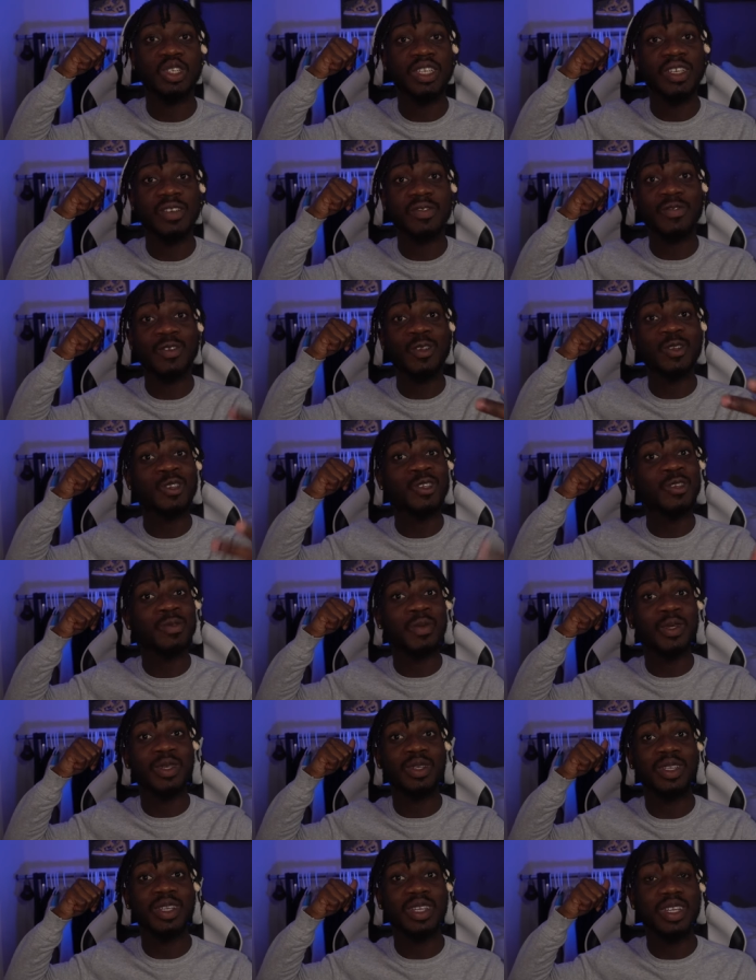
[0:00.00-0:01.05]
You can follow him
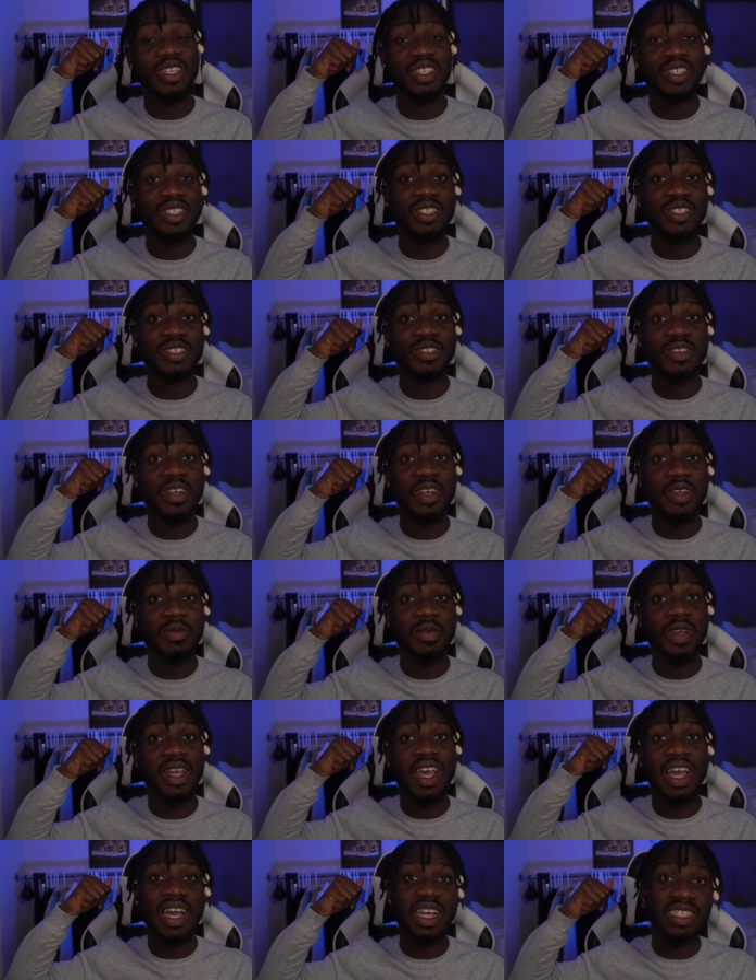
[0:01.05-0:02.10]
on Instagram
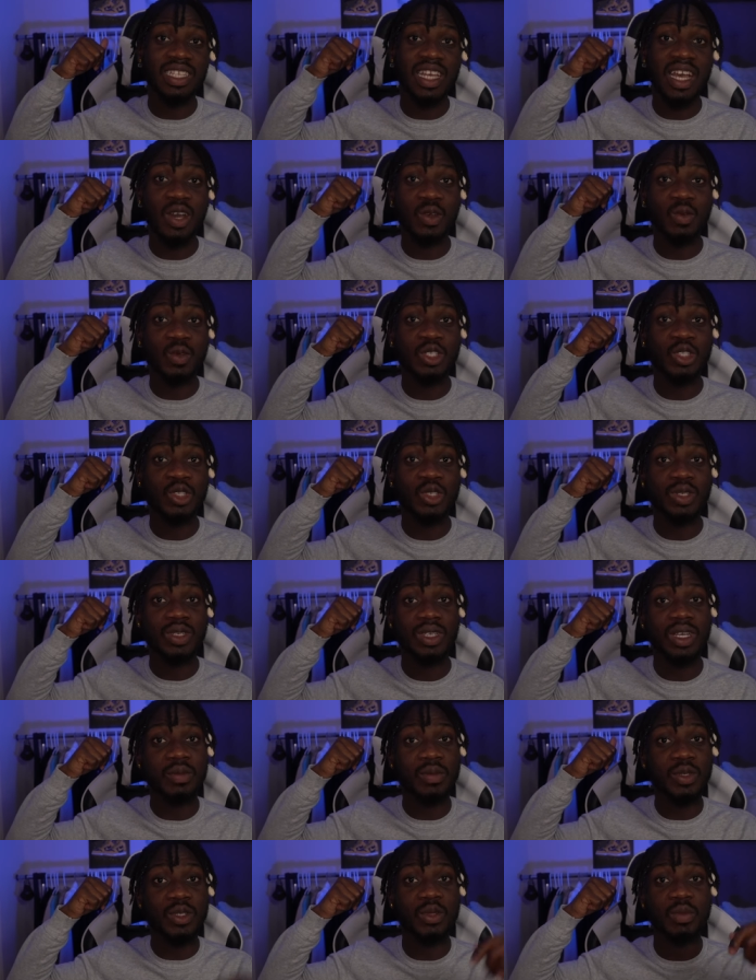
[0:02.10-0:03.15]
at AquaJoy.
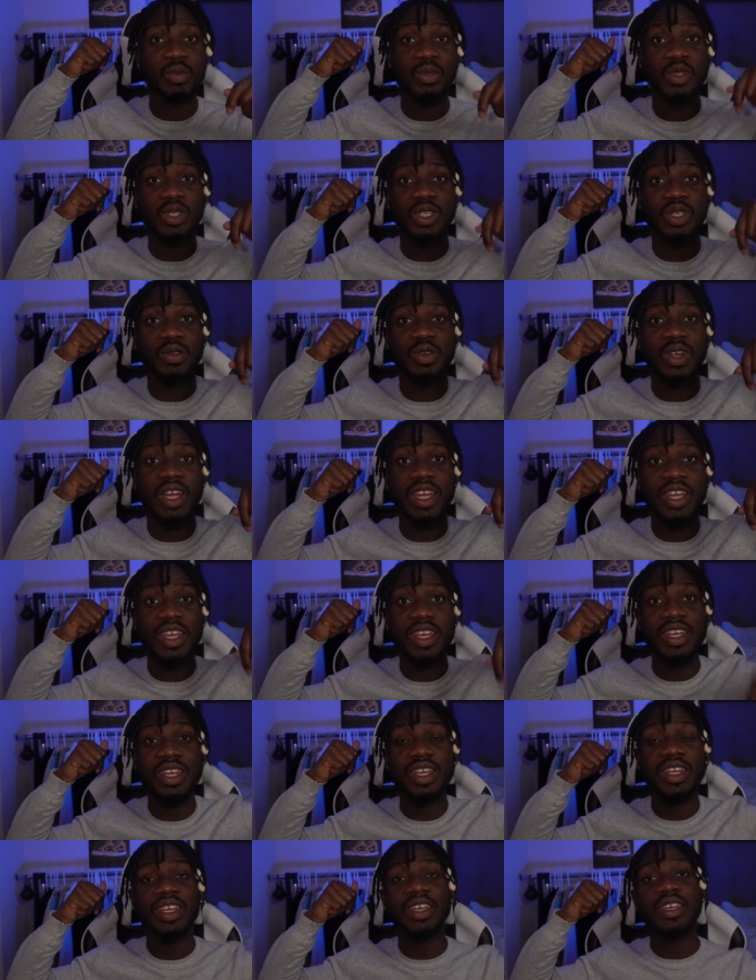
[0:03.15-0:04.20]
I'm gonna put it right
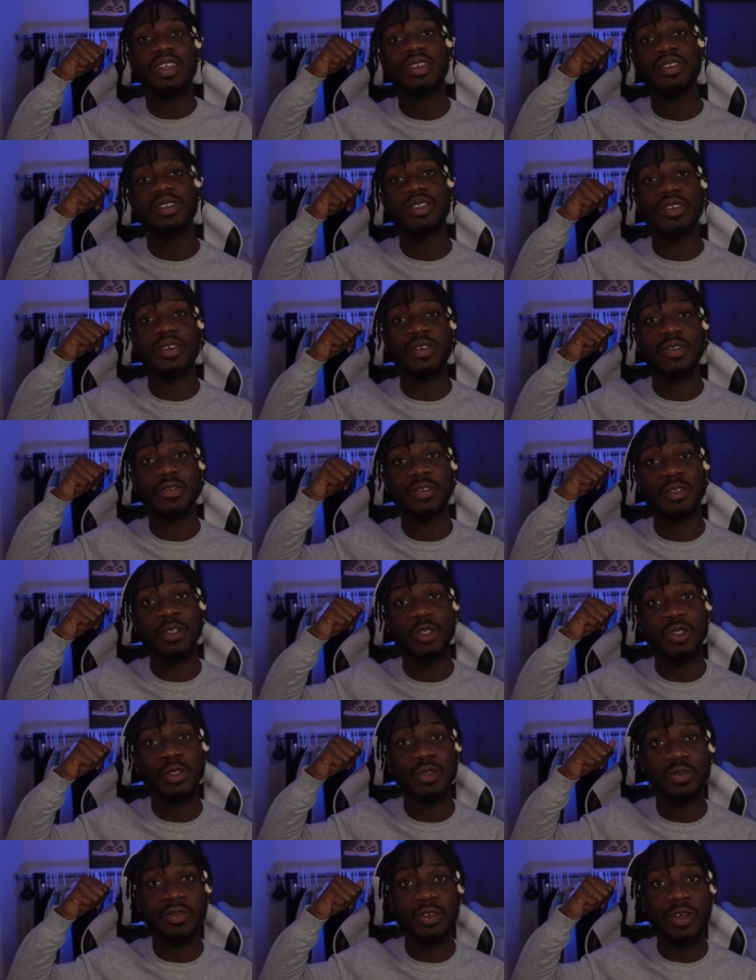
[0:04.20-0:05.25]
here so for you
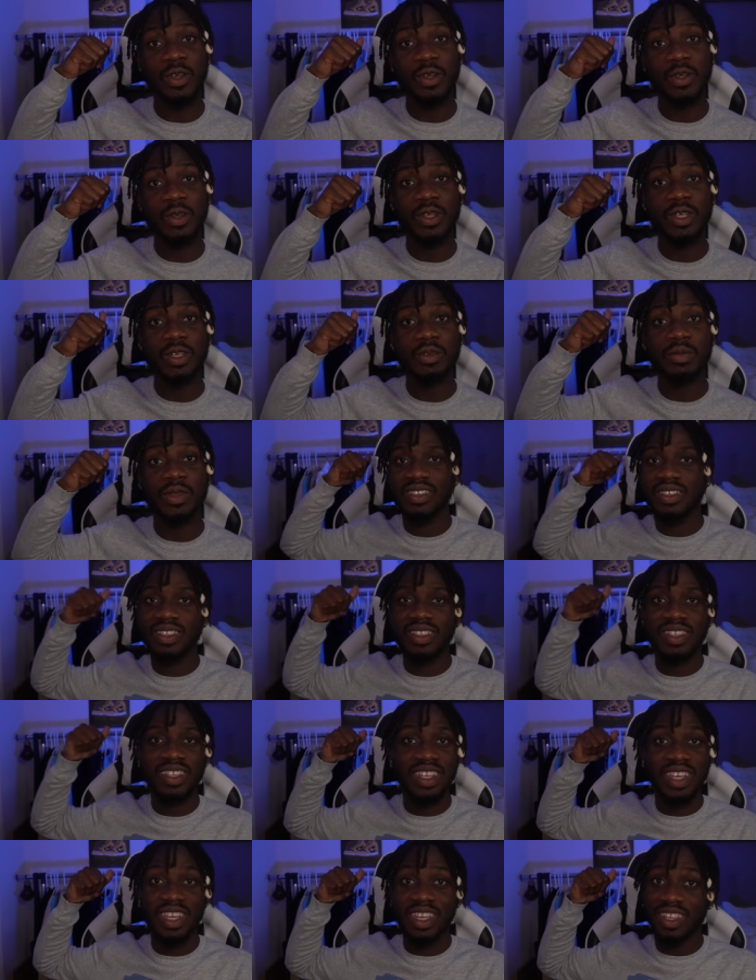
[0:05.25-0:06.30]
to follow him.
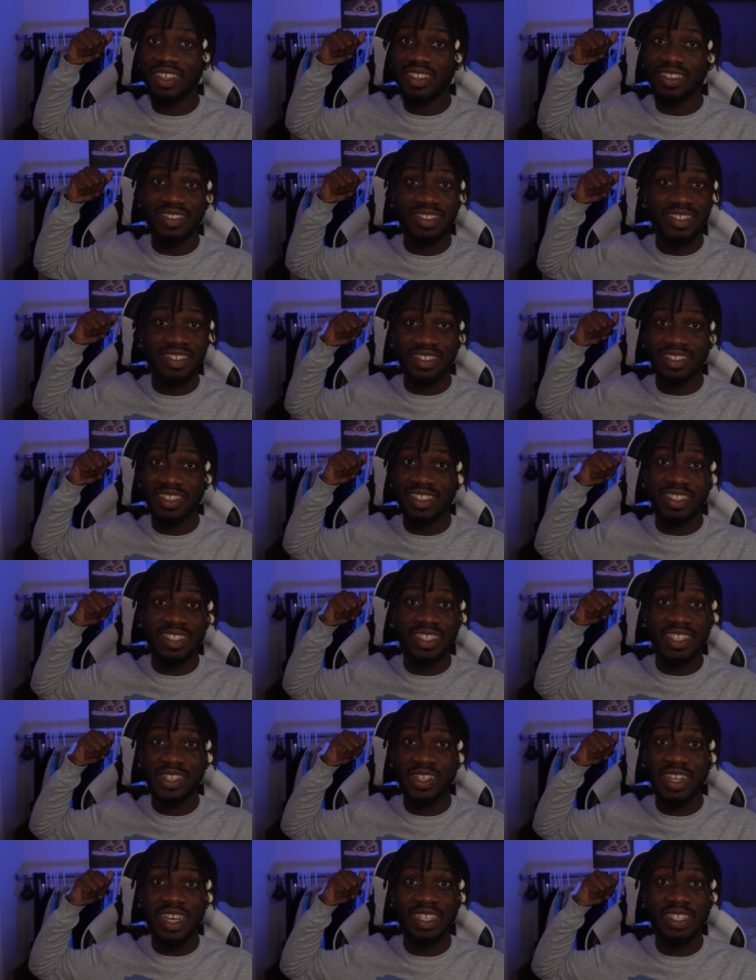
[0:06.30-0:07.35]
You can
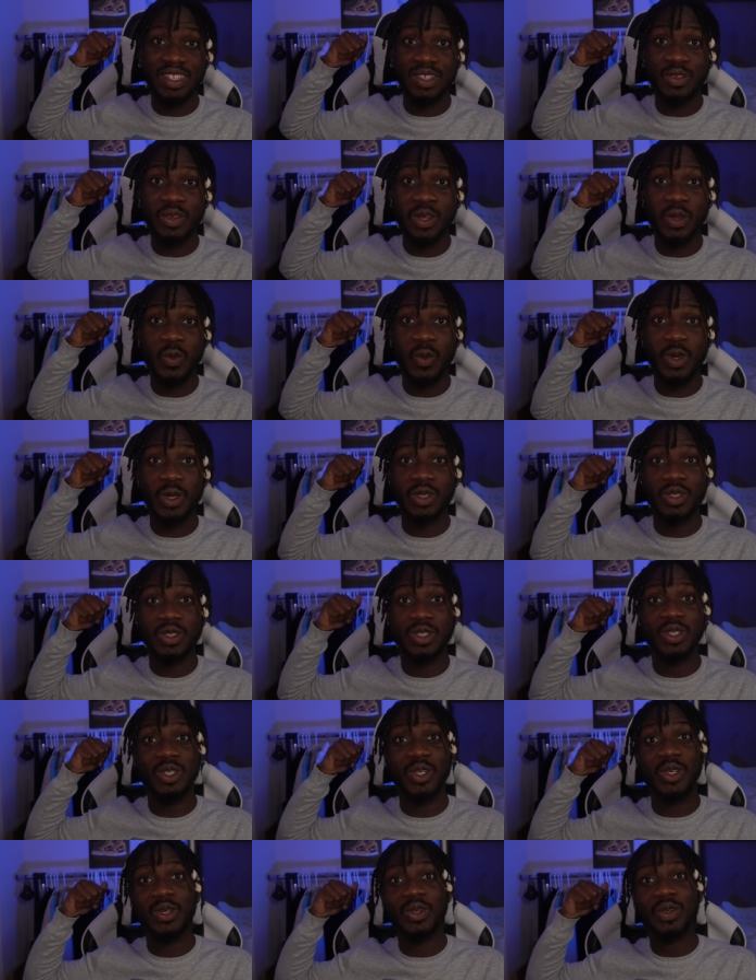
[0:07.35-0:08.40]
tell that's a great work,
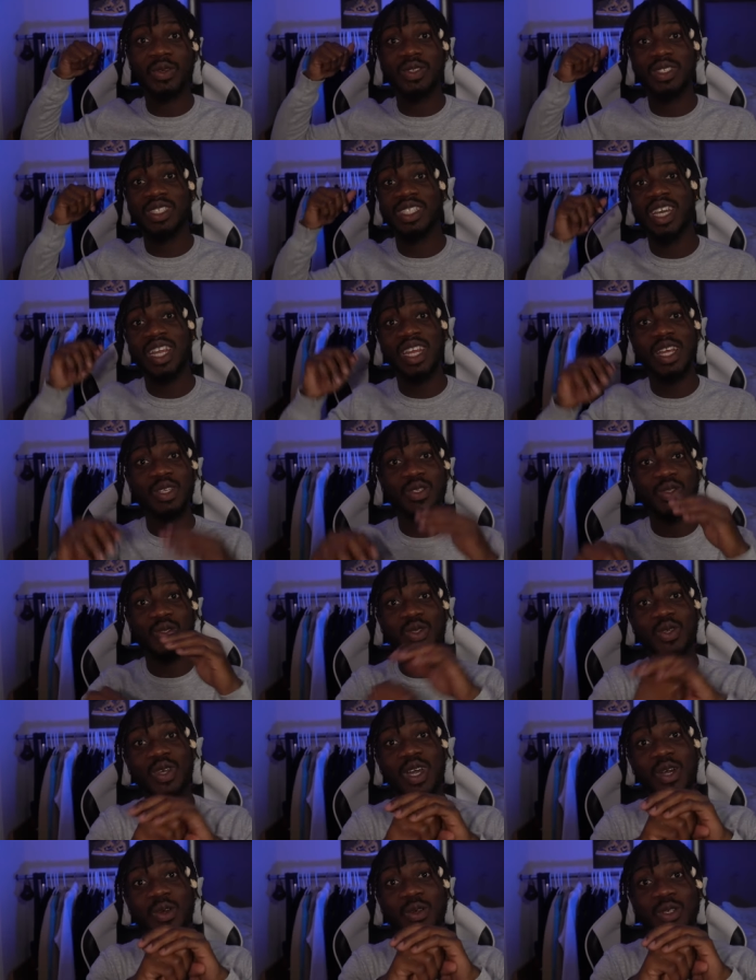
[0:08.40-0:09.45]
so shout out to
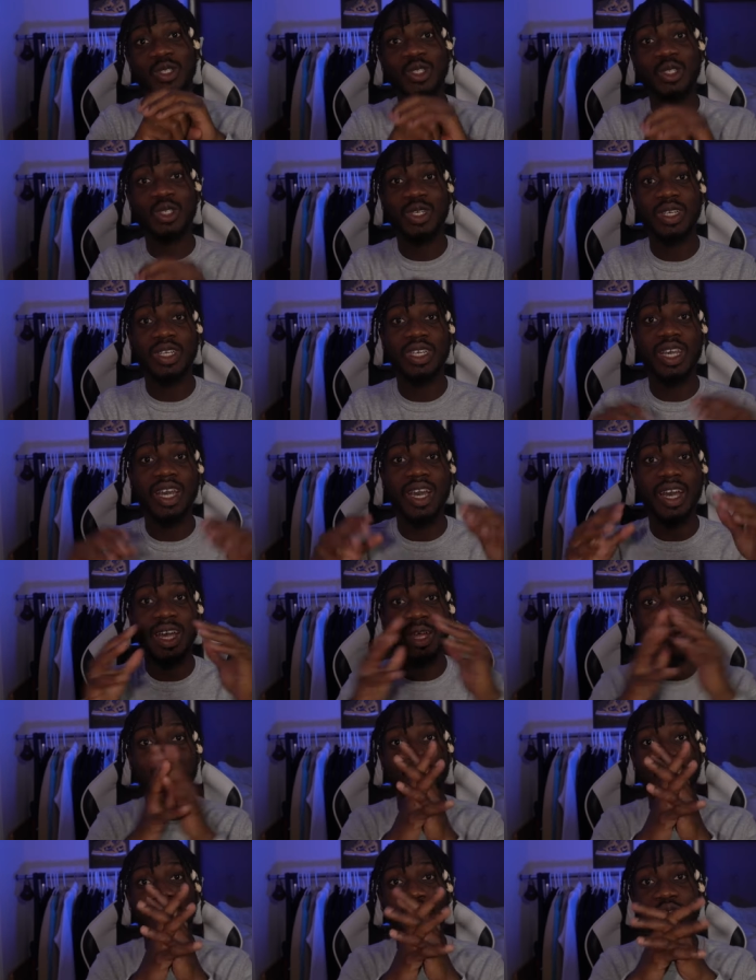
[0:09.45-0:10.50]
you, AquaJoy. I
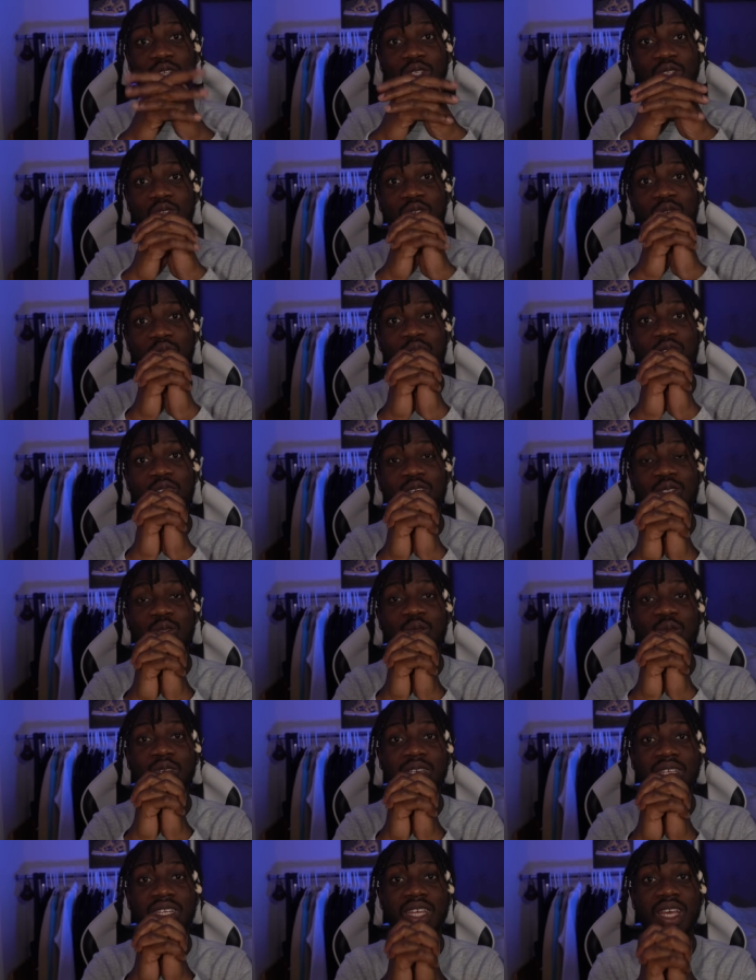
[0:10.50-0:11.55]
appreciate you always
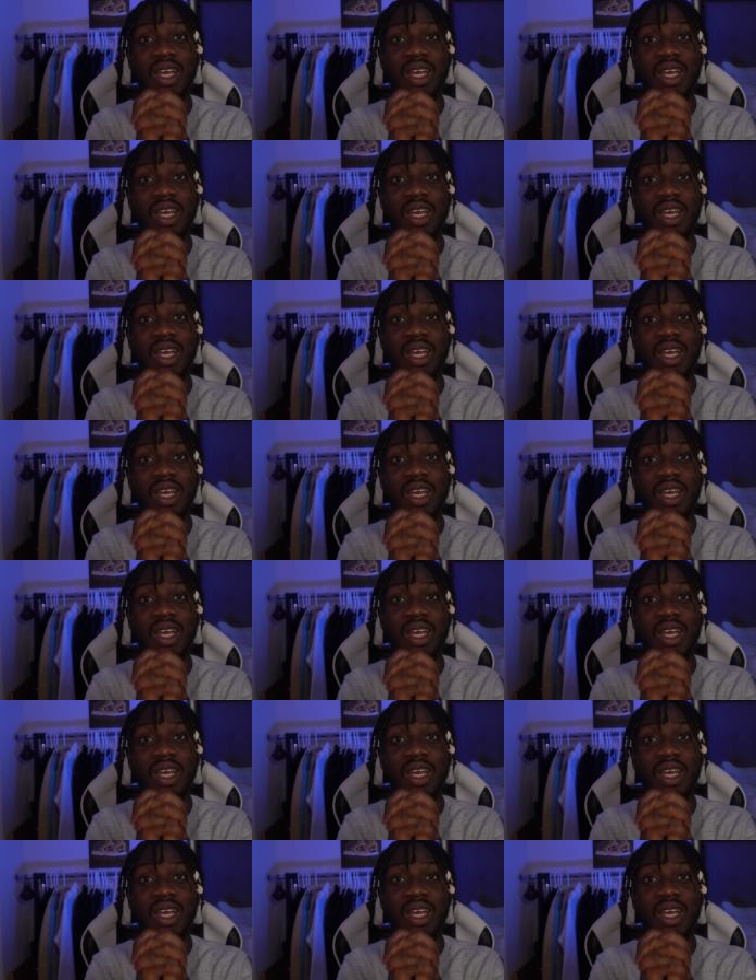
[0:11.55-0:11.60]
looking